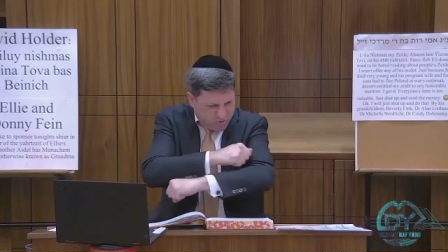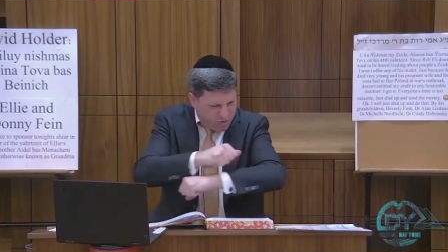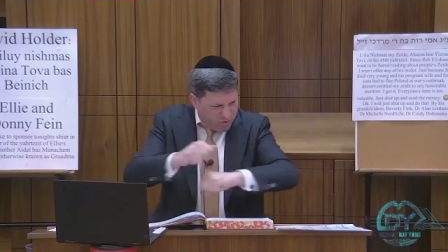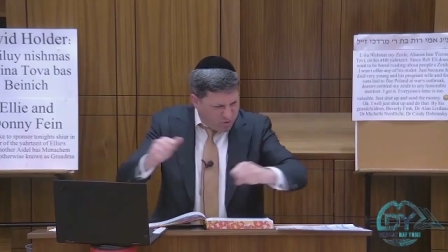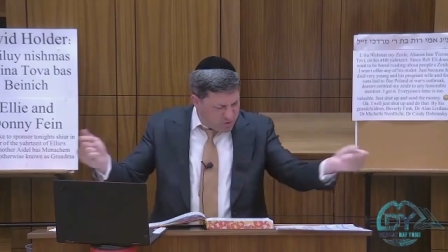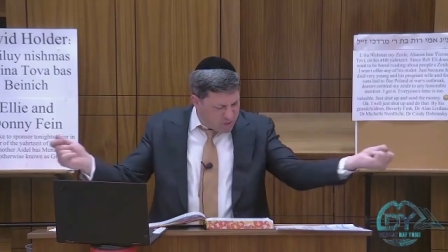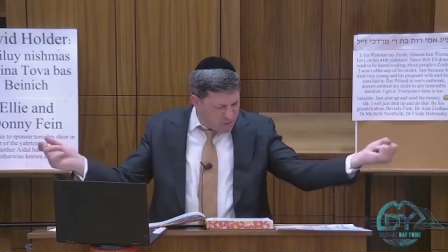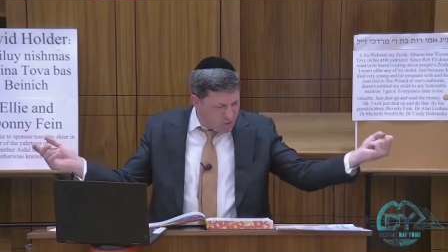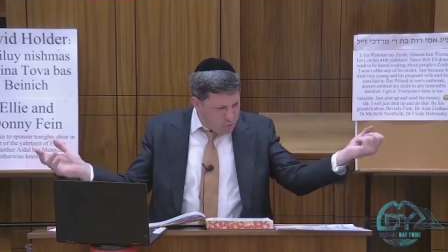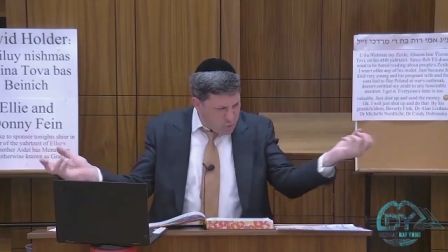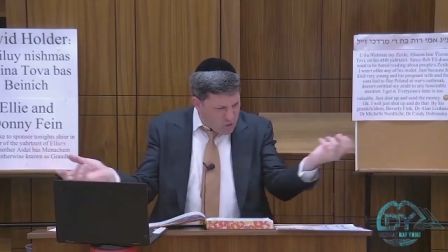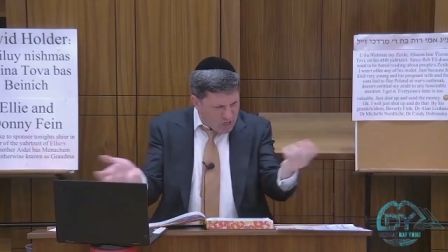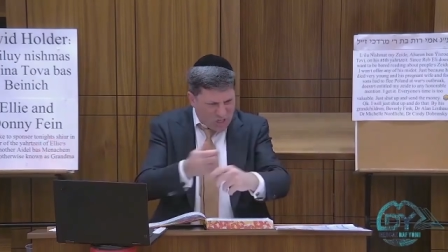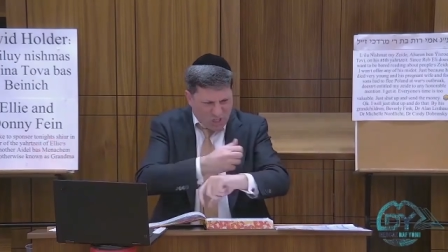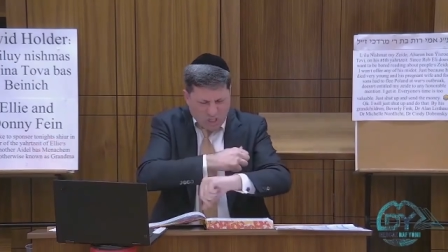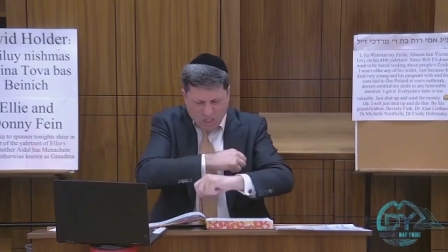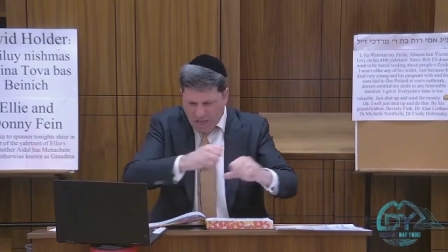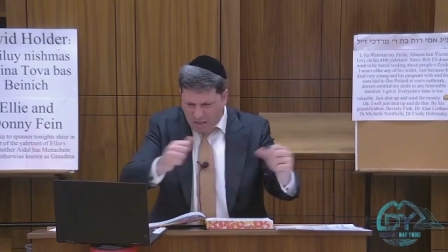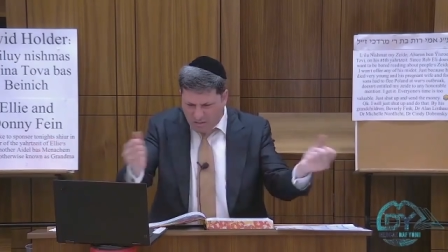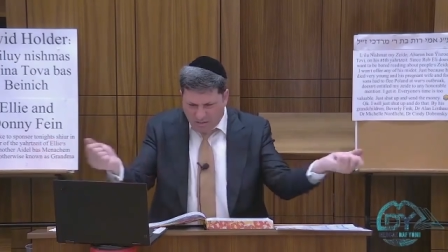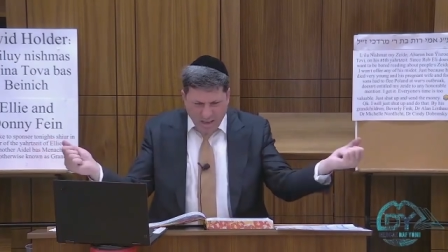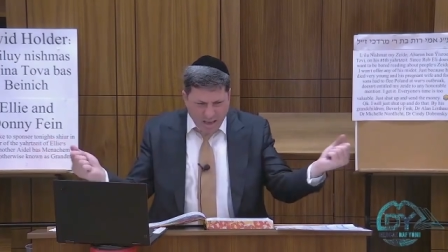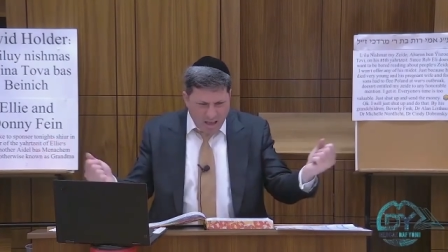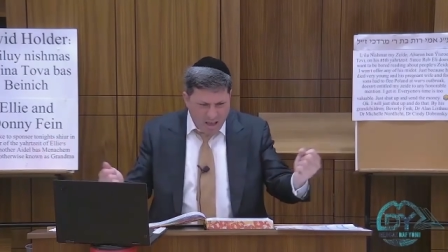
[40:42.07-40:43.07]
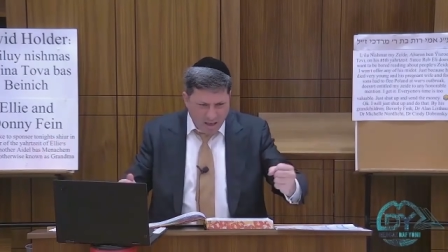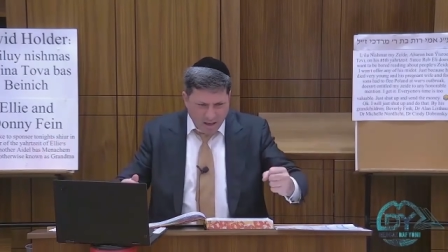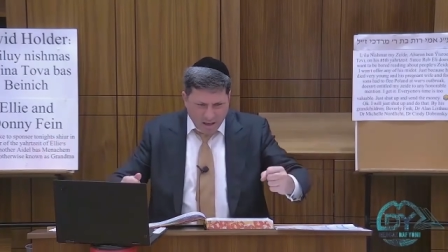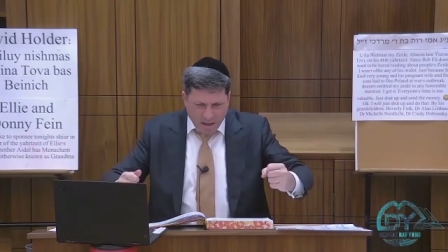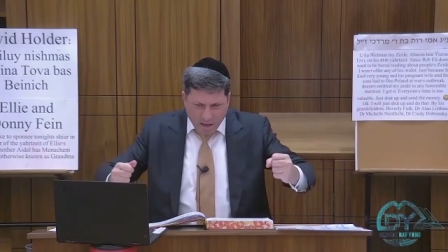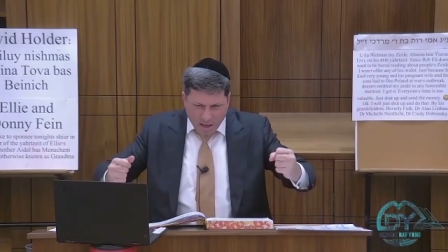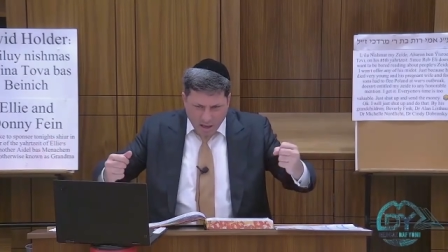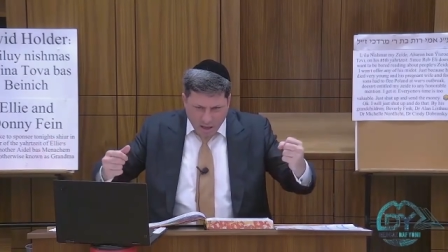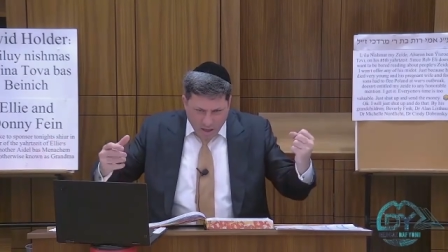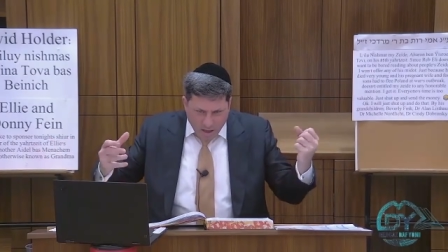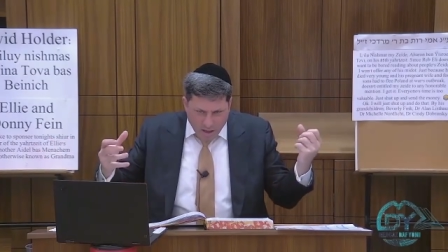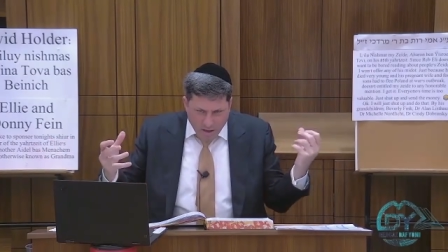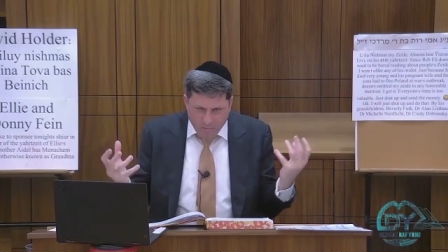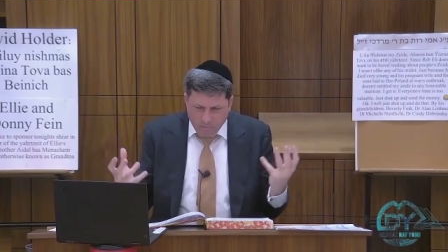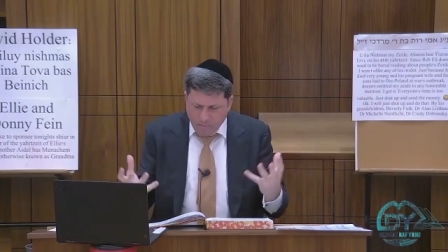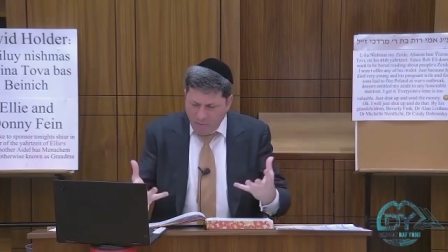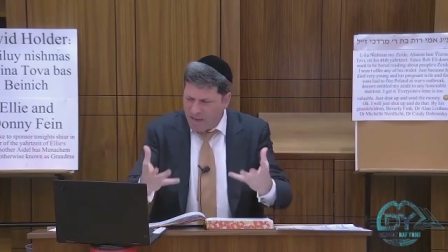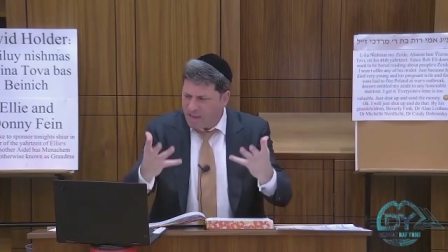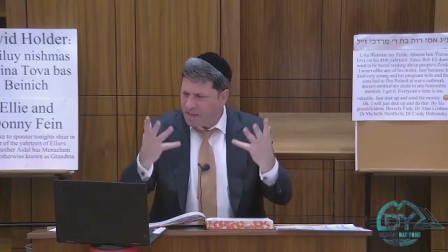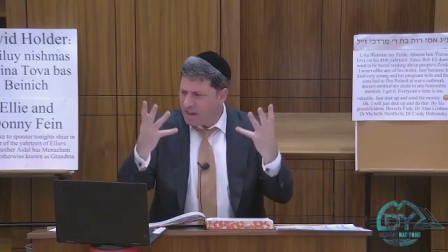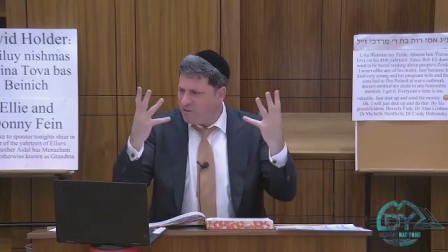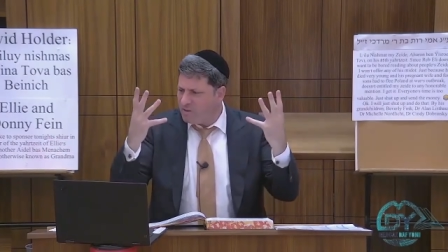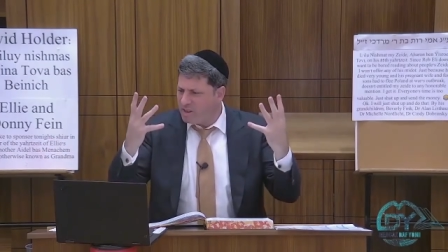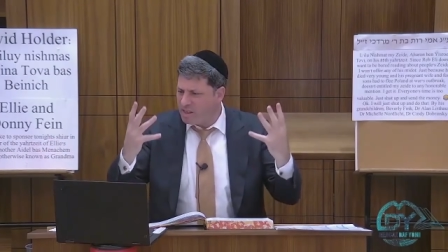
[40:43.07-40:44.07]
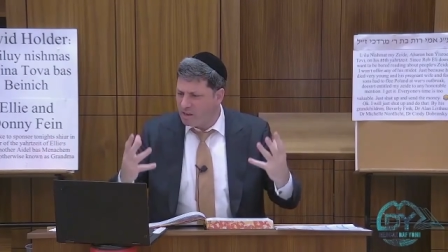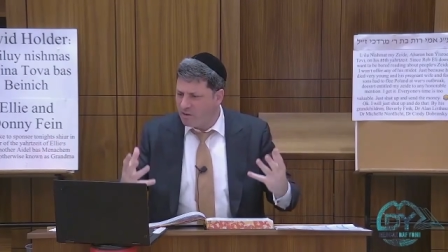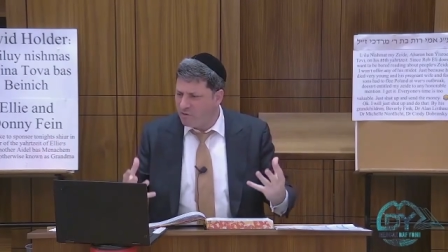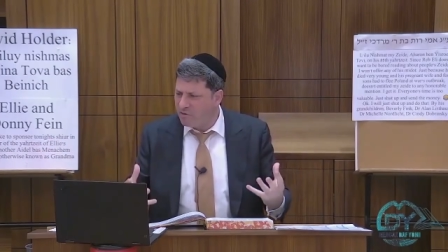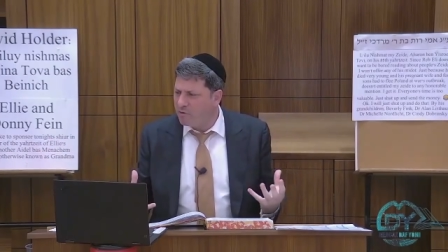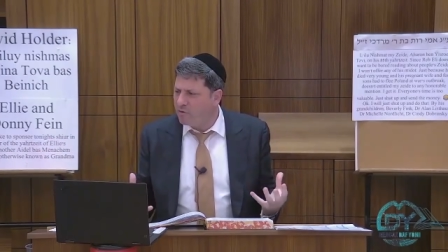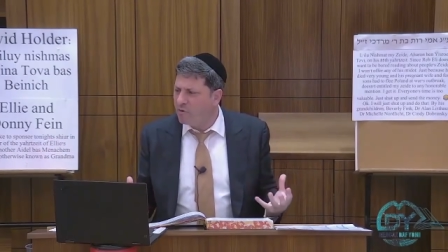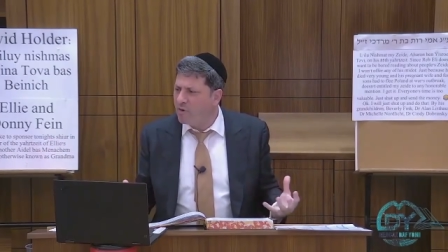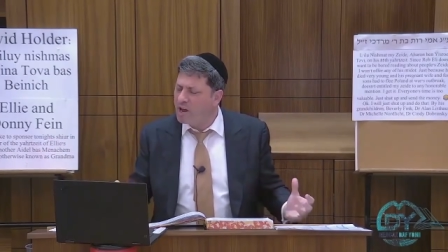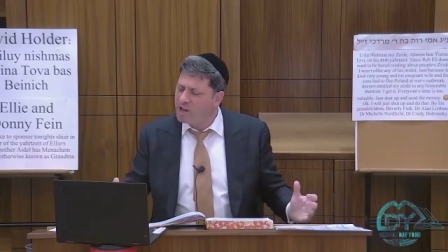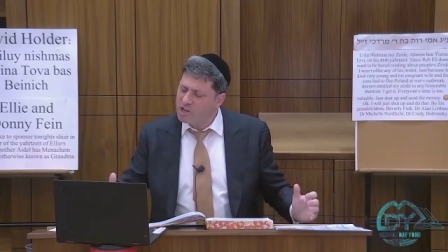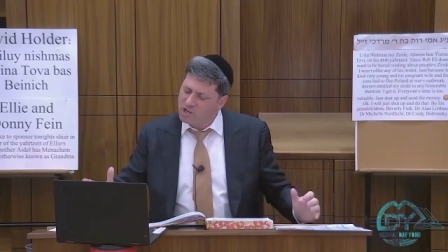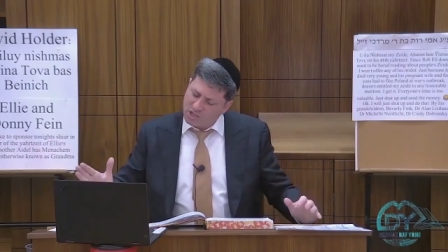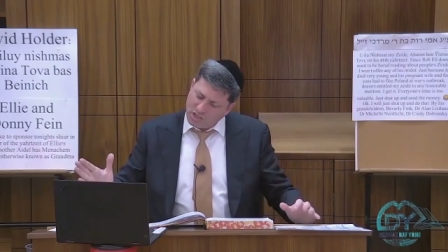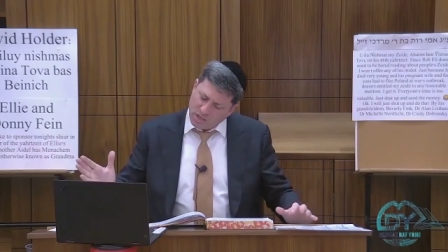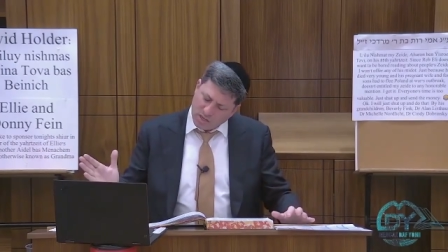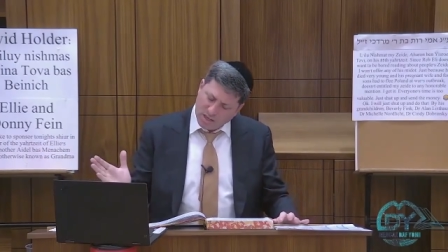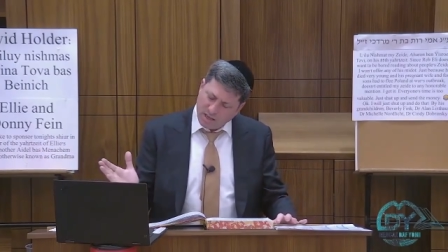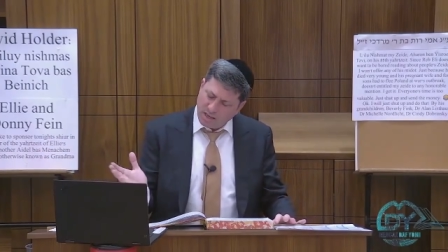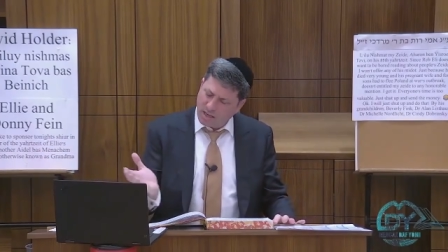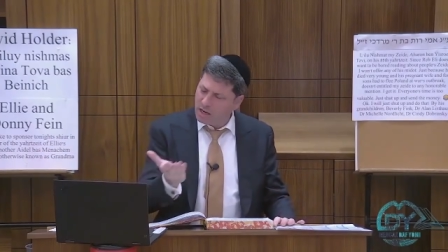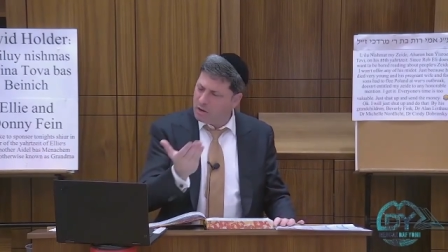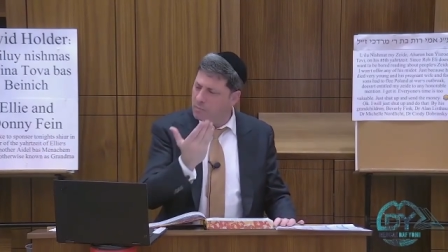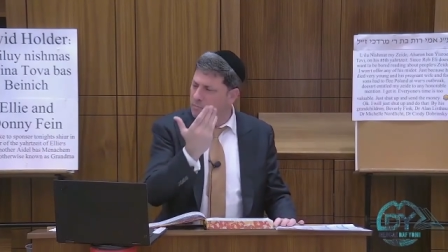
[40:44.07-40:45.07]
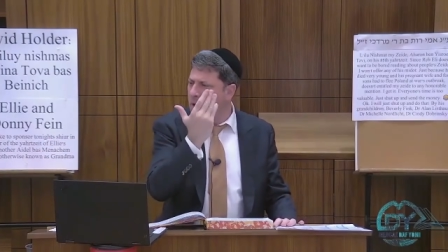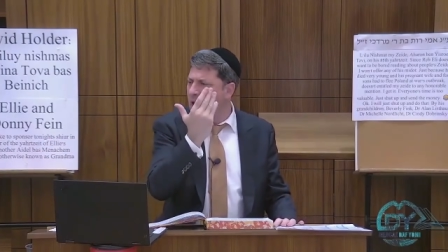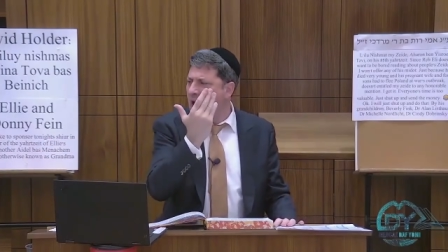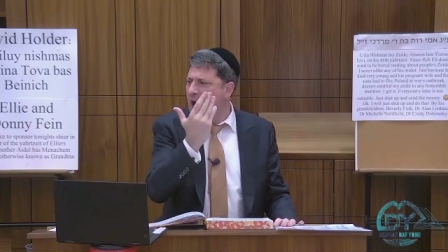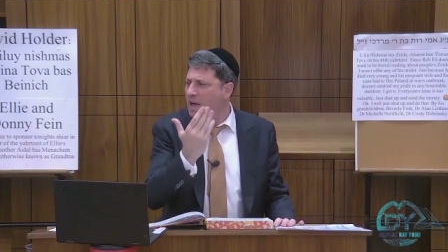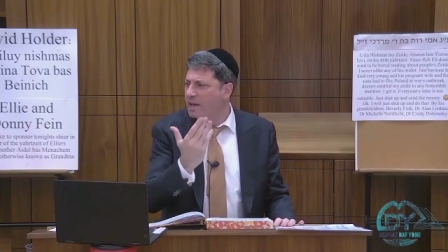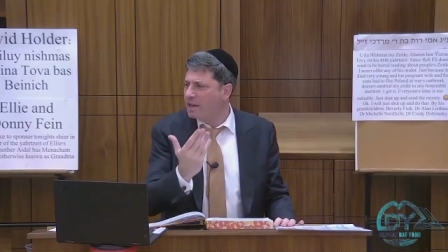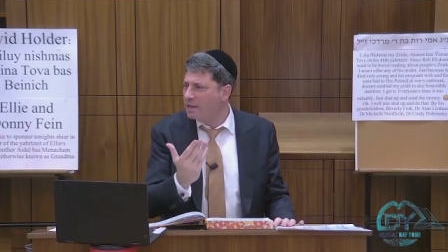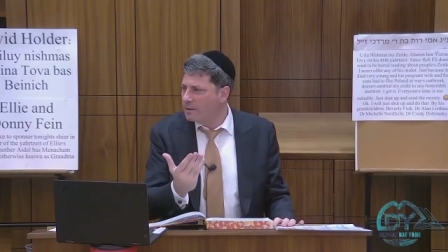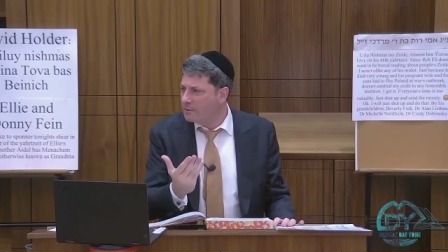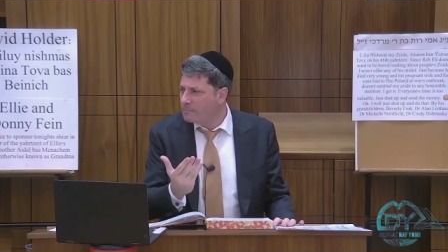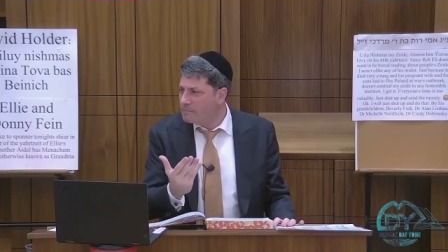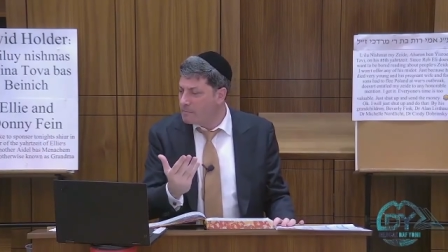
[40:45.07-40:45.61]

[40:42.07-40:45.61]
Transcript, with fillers: Switch. Make everything fresh. Goodbye.